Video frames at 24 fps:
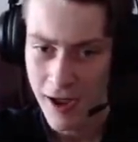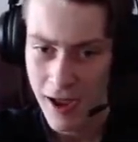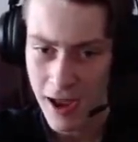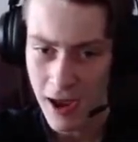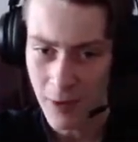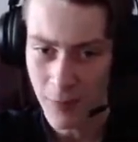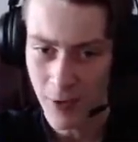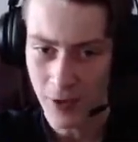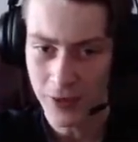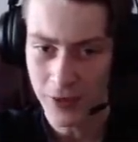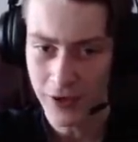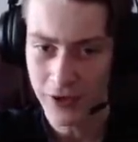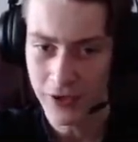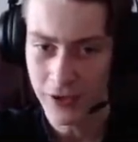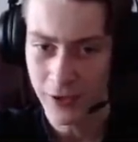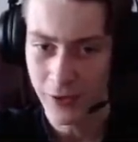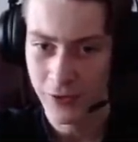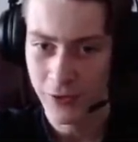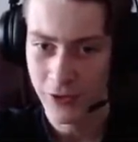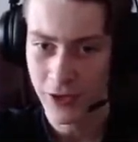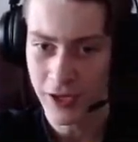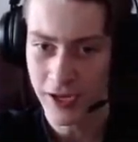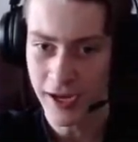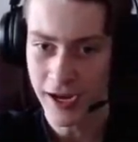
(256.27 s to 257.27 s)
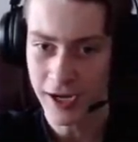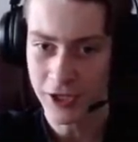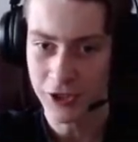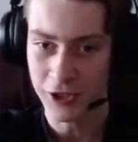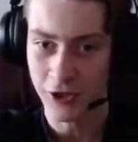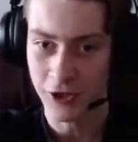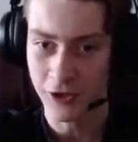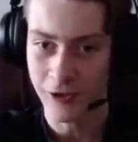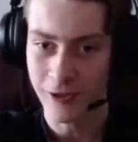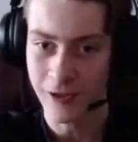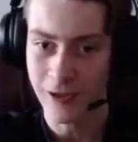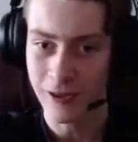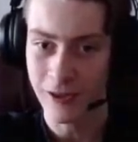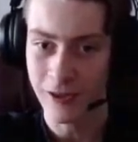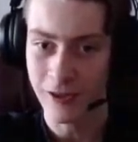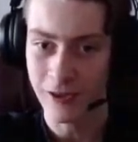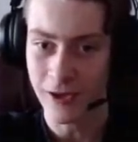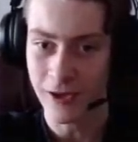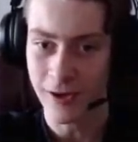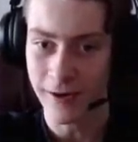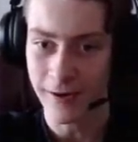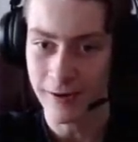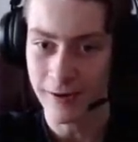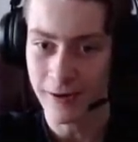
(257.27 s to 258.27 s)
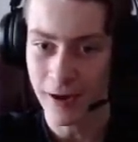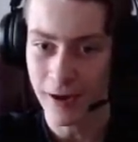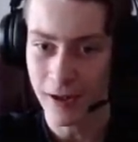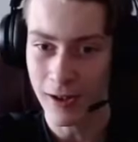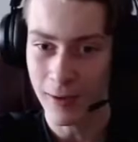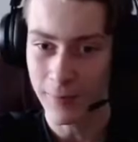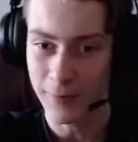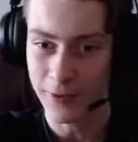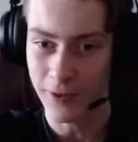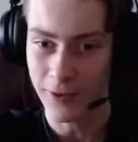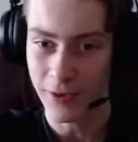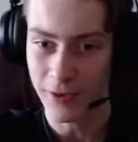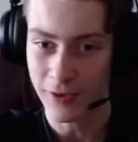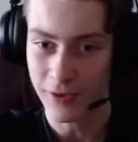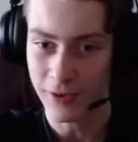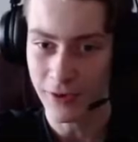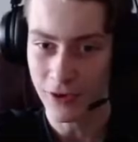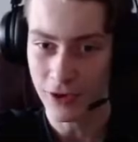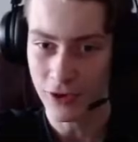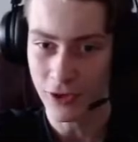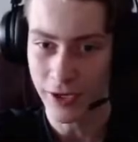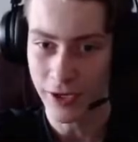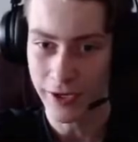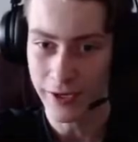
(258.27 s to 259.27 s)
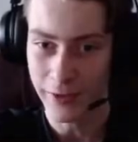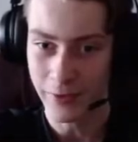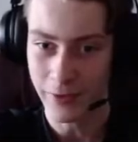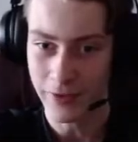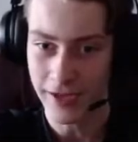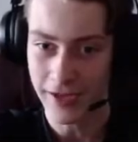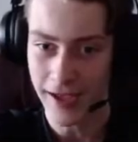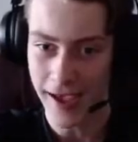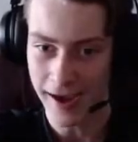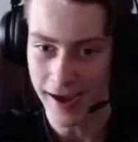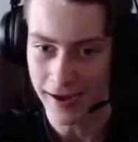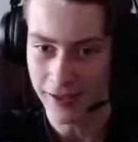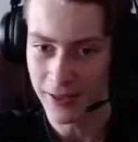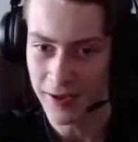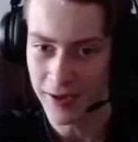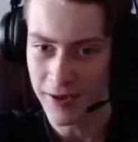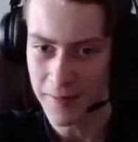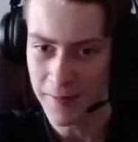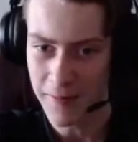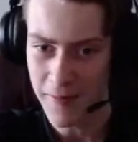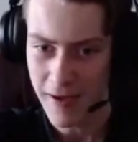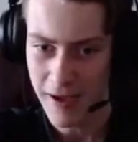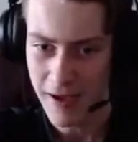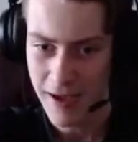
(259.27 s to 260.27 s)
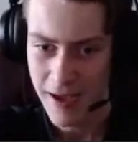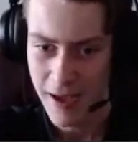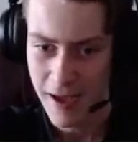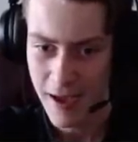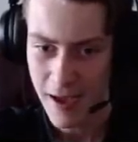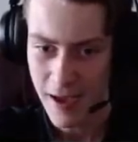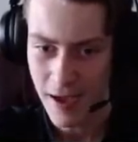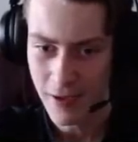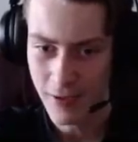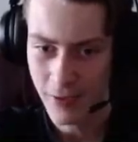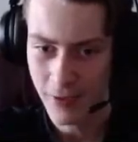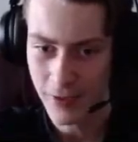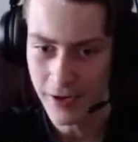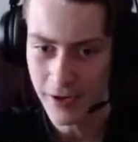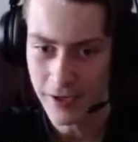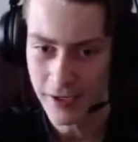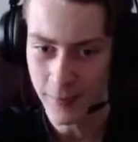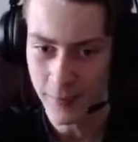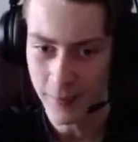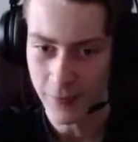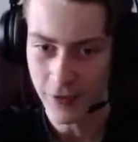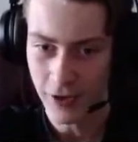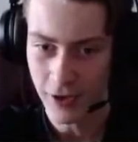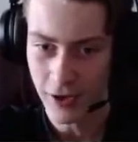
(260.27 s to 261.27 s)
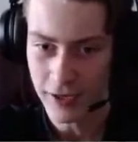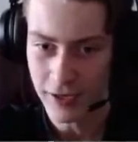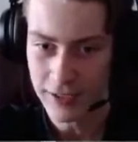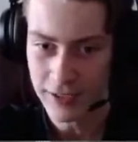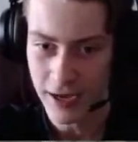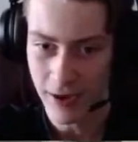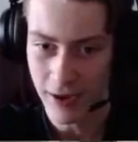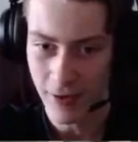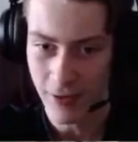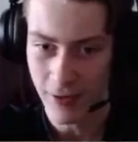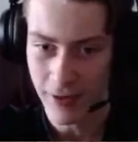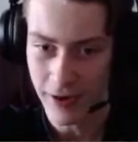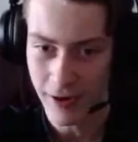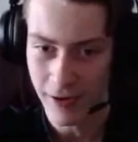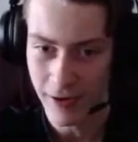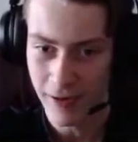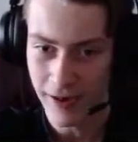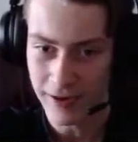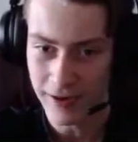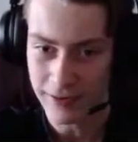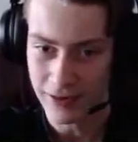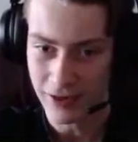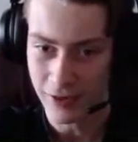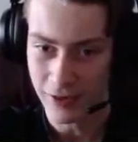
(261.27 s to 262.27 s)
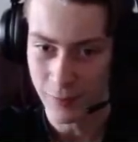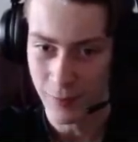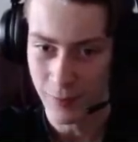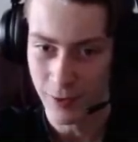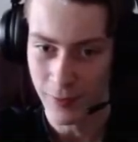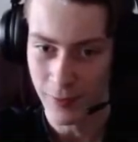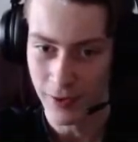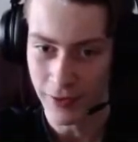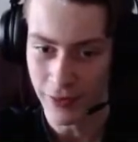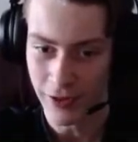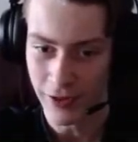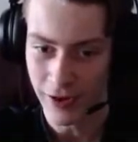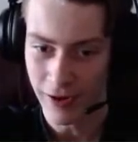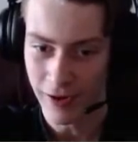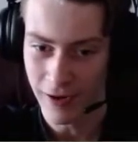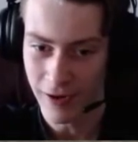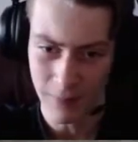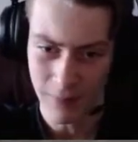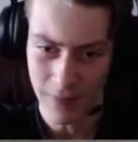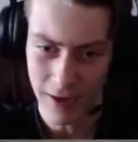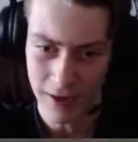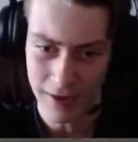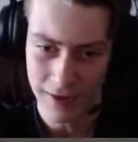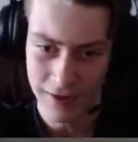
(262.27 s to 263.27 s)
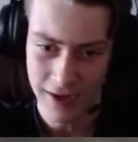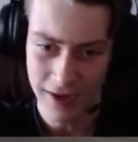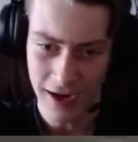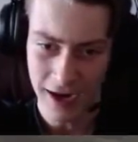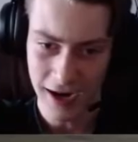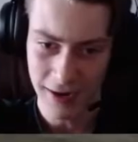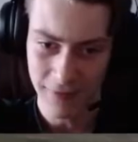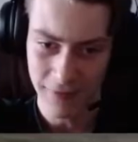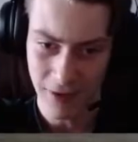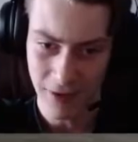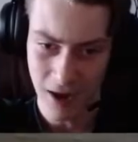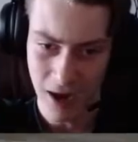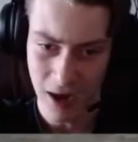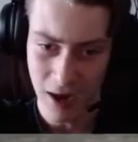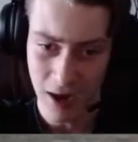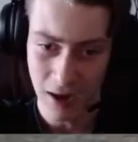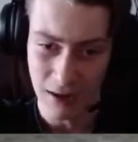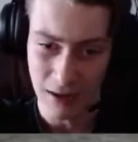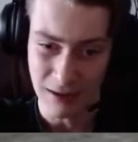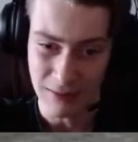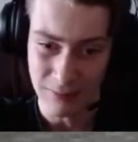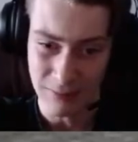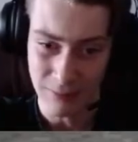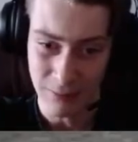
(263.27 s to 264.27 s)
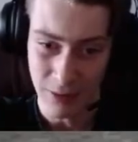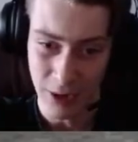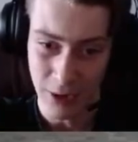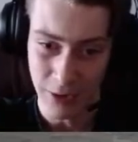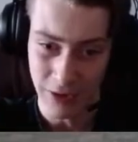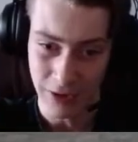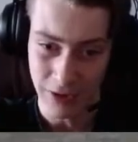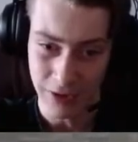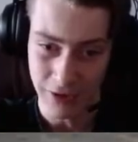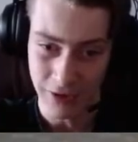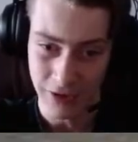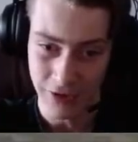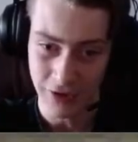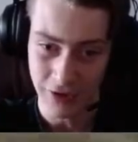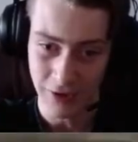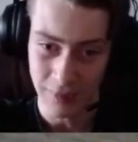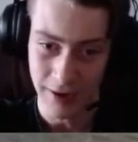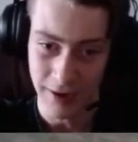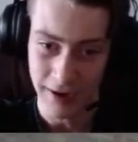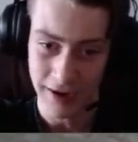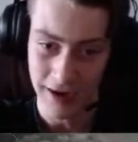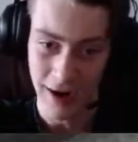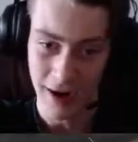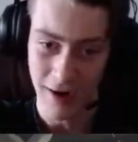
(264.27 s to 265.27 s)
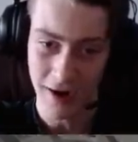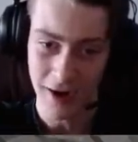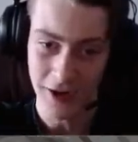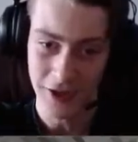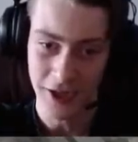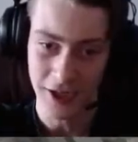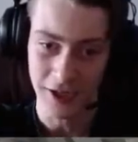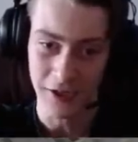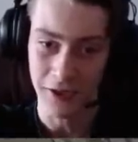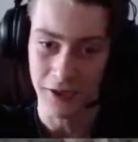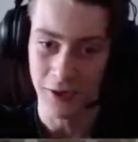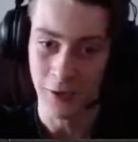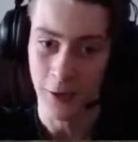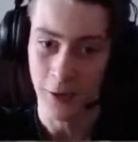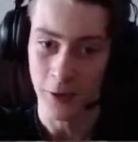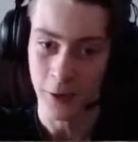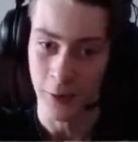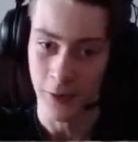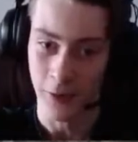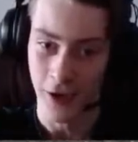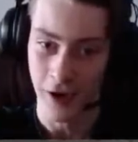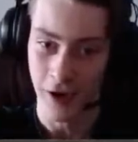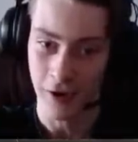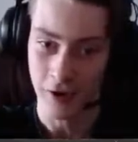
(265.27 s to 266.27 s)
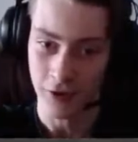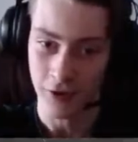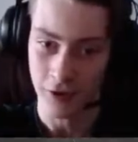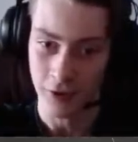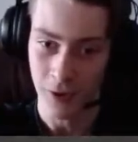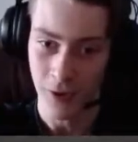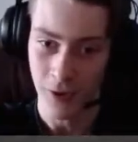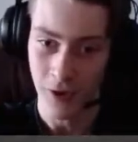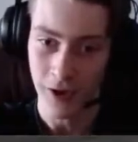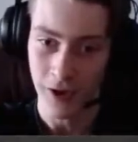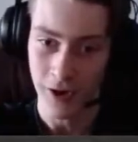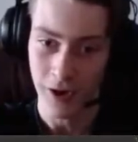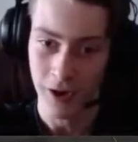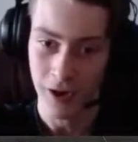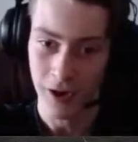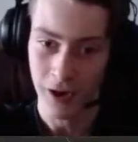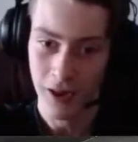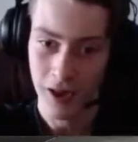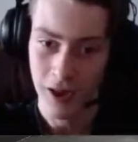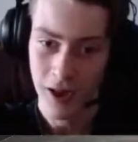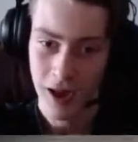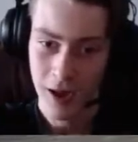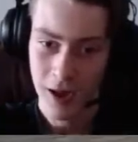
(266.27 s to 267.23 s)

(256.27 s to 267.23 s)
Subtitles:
And what they do is they actually see these iron golems, so they start trying to attack them, and then they end up falling down there, like this one right there. It's kind of a broken system right now. I tried to do this without a tutorial.